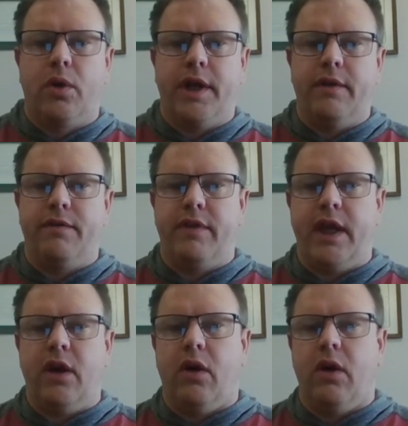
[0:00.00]
or
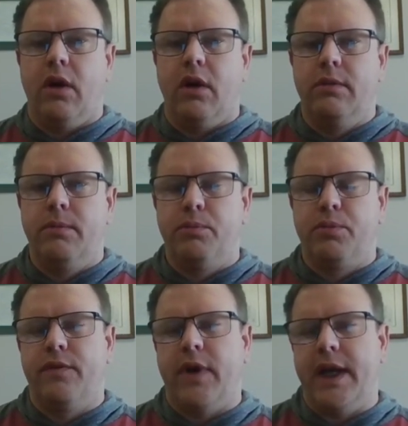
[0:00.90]
if they are
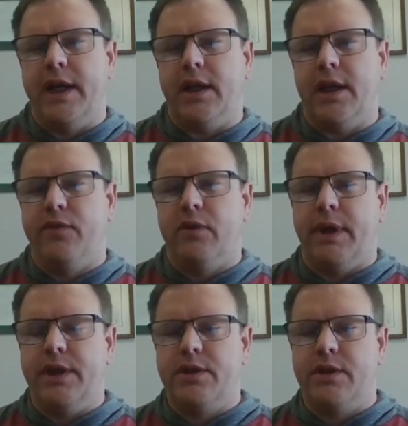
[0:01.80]
providing
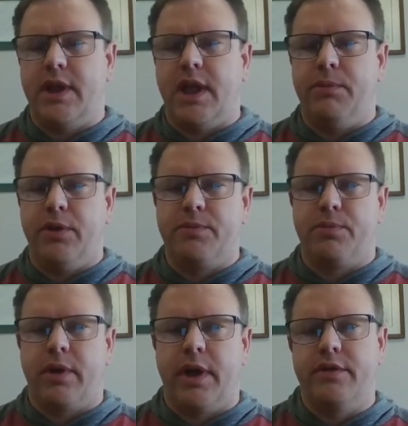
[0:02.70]
information that
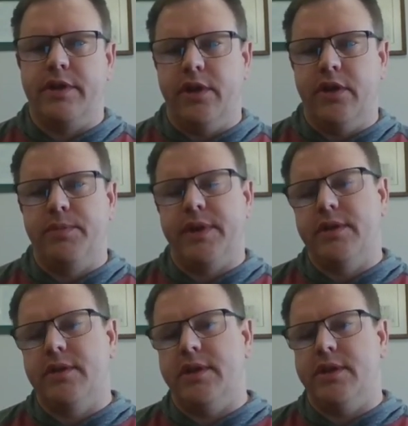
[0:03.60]
mirrors prior years,
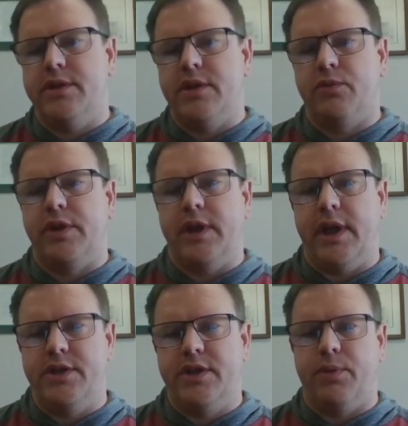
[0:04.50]
because the decision
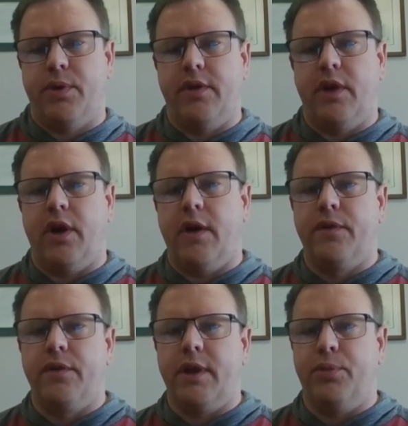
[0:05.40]
really hinges upon the
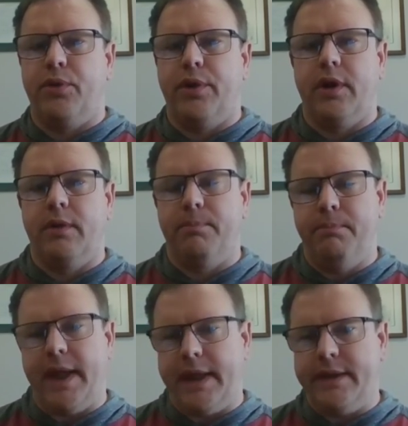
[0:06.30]
offer the employer
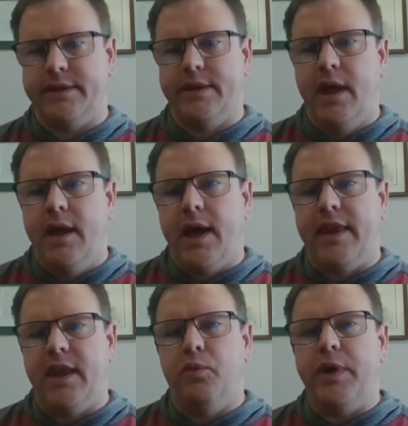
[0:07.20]
makes.
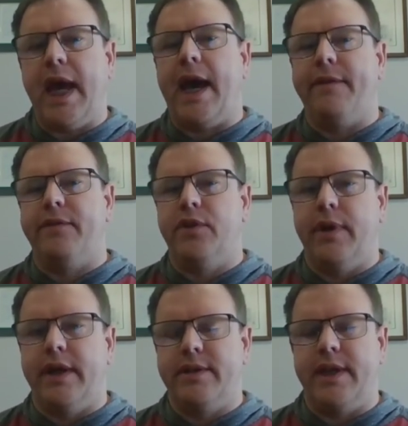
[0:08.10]
And then we have
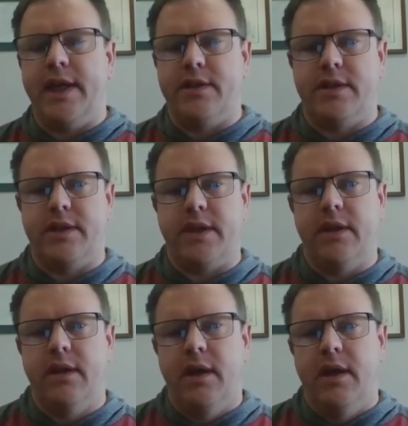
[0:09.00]
to, as an
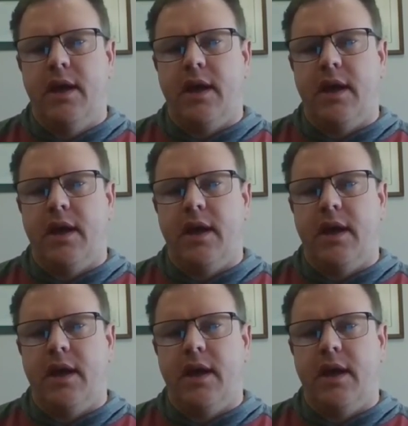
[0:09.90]
agency,